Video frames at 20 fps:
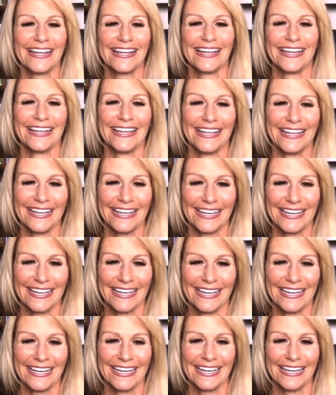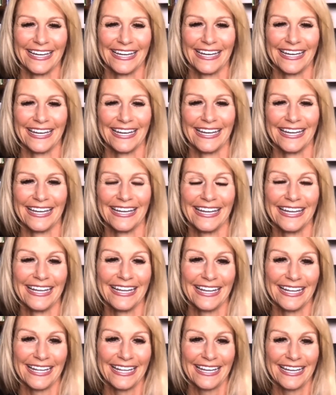
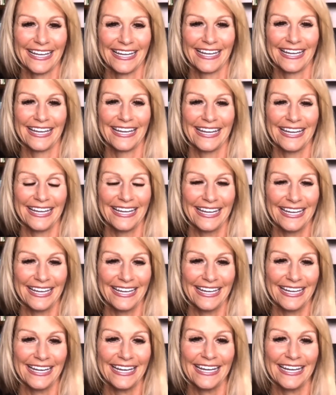This person isn't speaking.